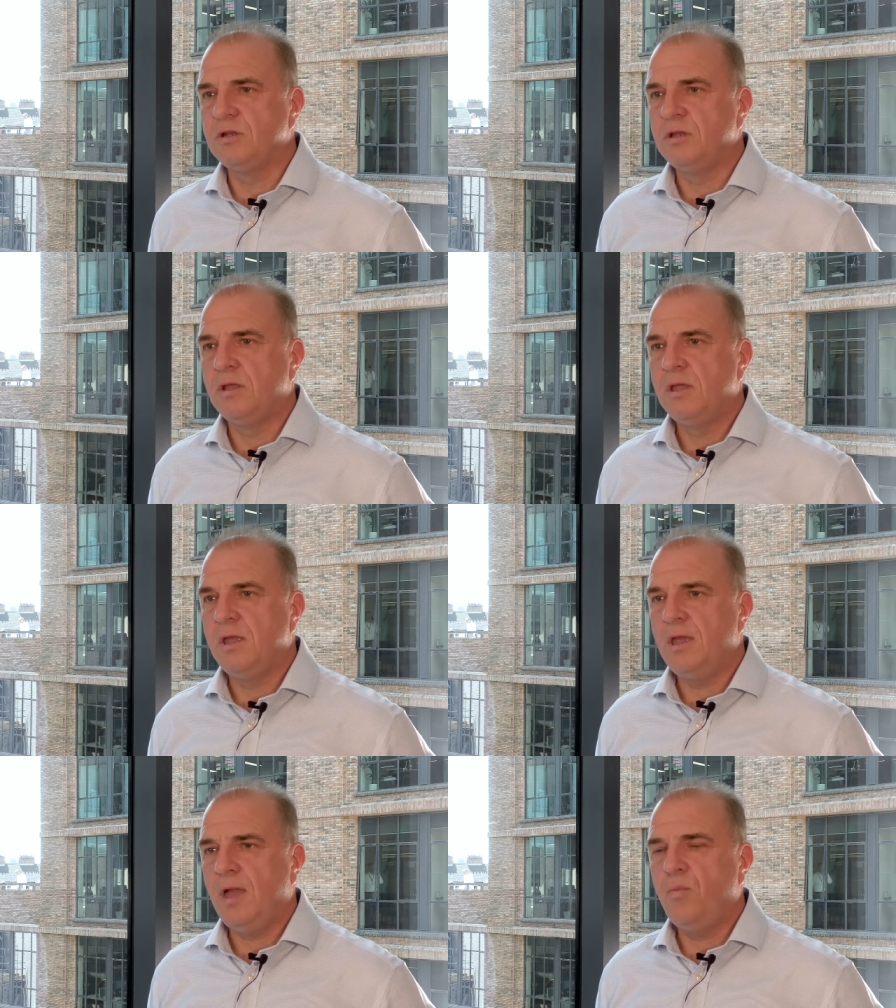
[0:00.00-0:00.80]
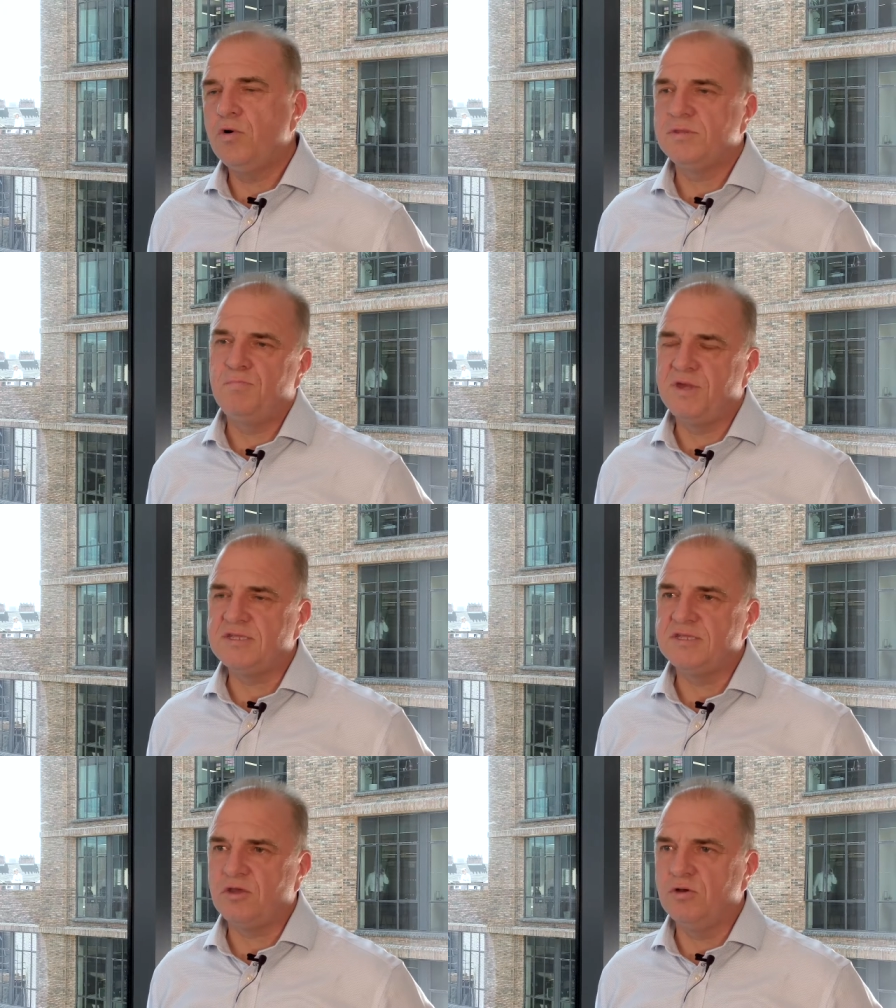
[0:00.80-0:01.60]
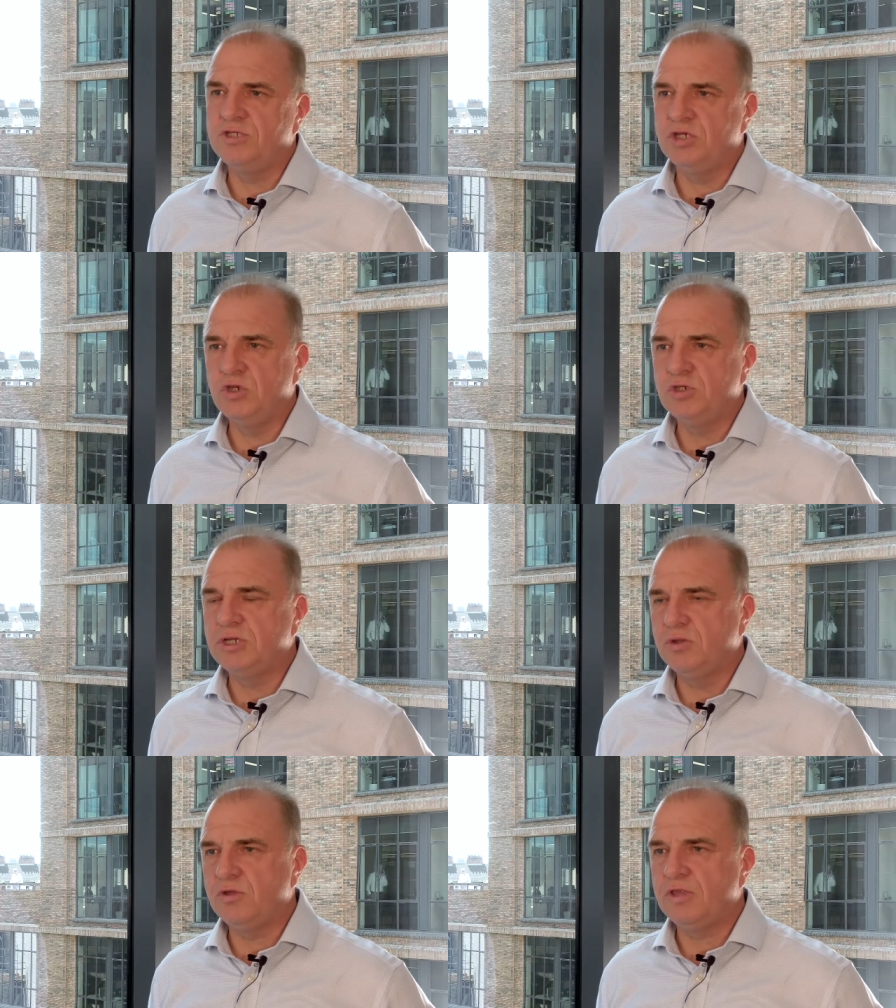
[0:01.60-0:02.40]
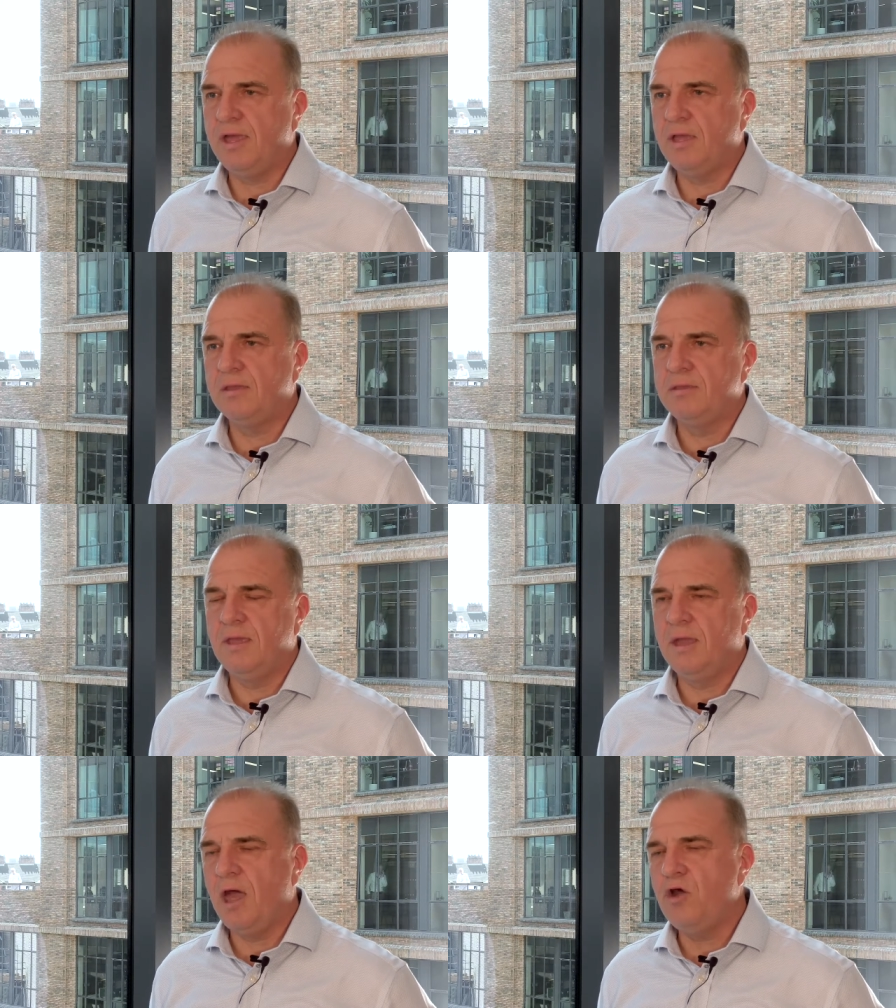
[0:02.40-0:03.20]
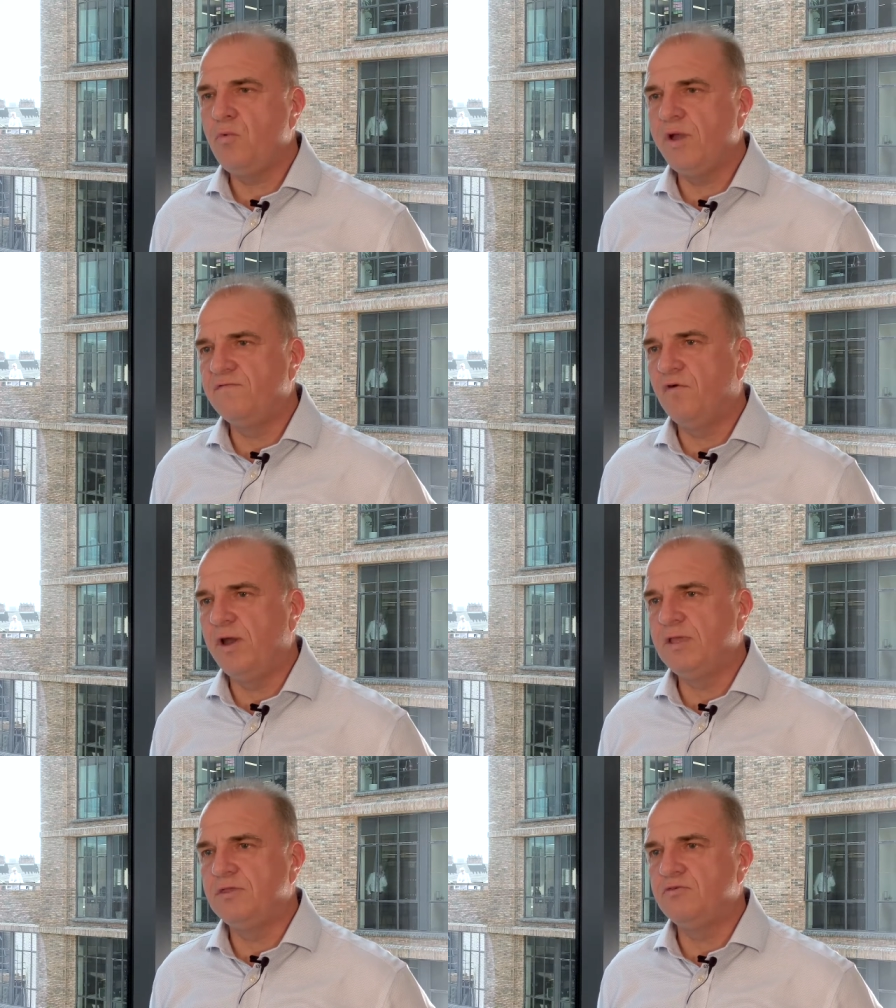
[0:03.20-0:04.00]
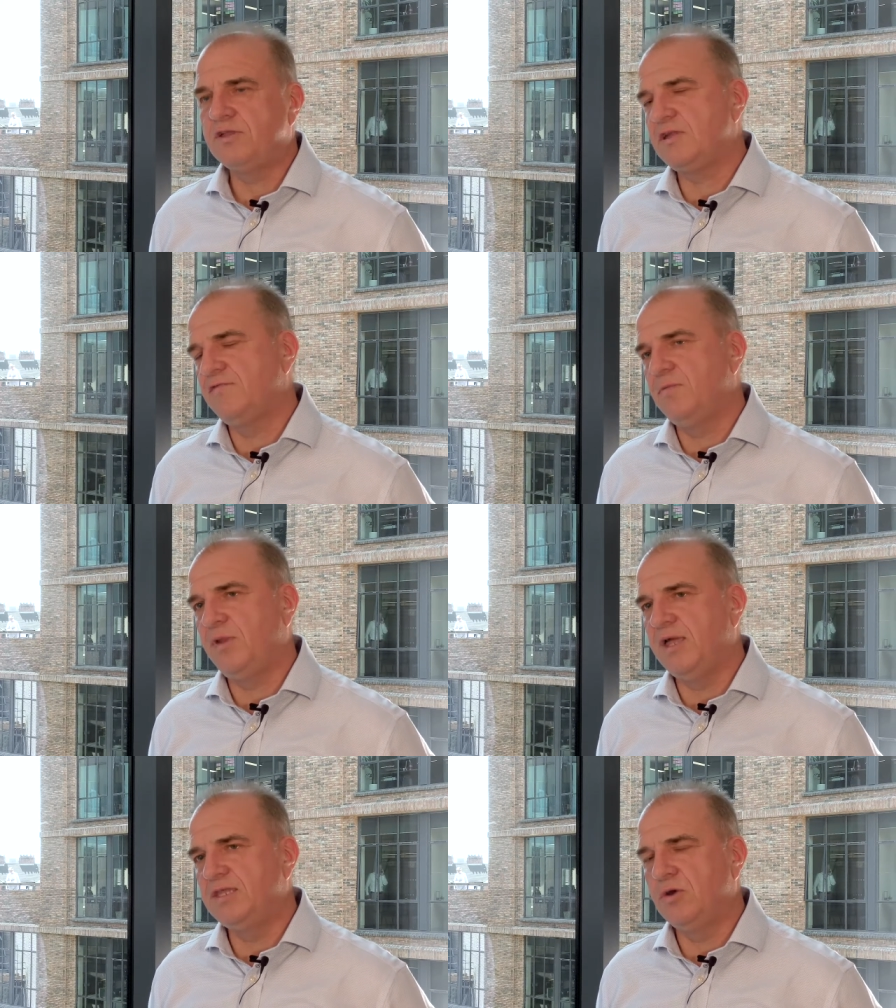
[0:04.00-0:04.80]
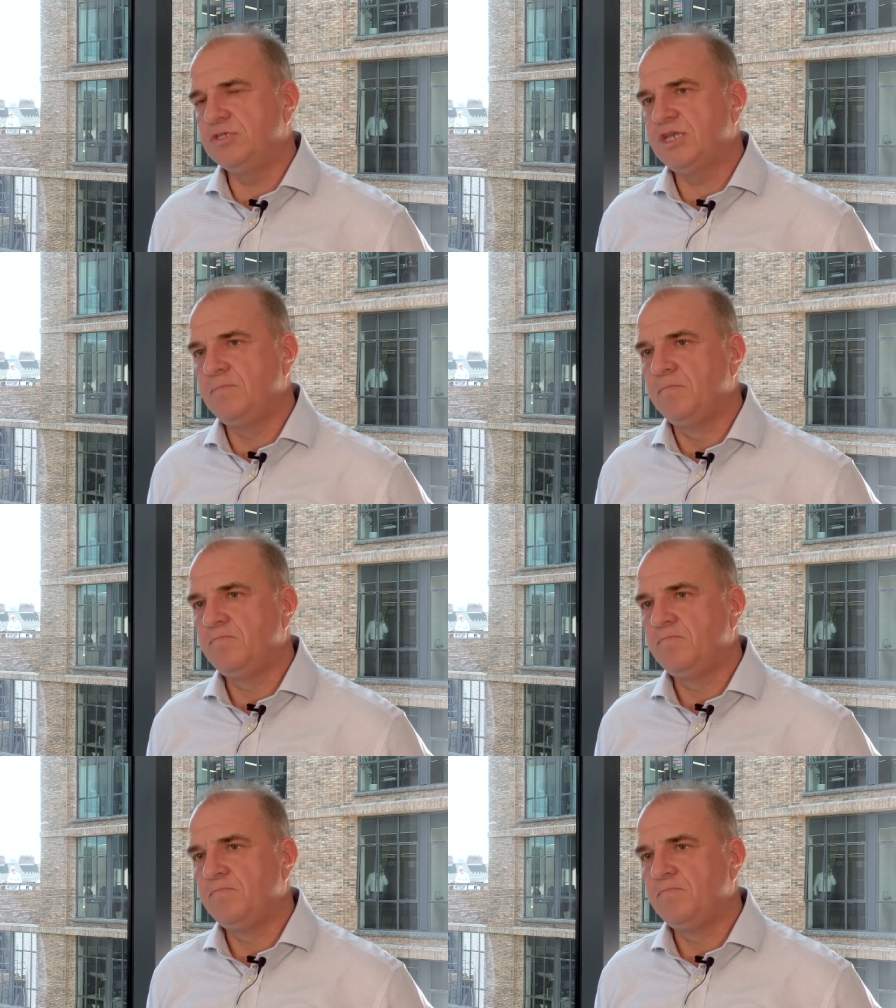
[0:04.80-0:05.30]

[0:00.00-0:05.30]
and what business continuity looks like and how we avoid the risk of unplanned downtime.